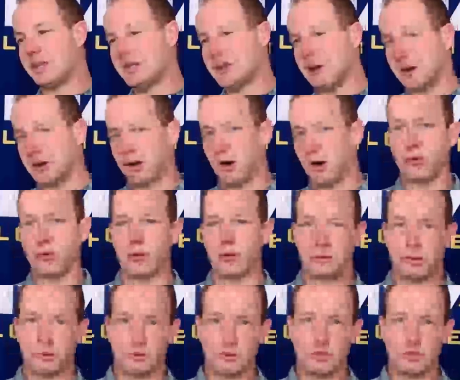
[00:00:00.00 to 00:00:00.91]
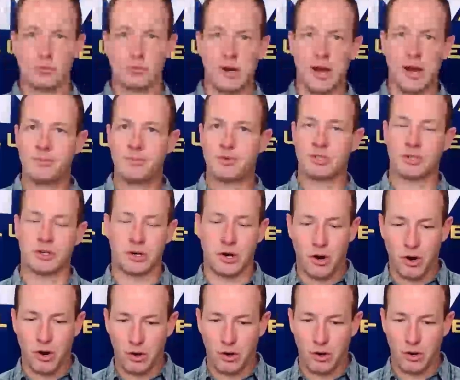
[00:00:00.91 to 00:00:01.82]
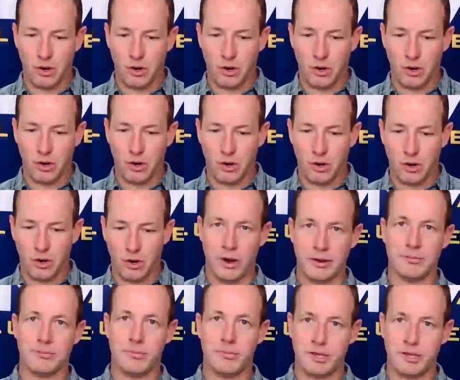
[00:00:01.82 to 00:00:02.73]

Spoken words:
and our owners reps are all in one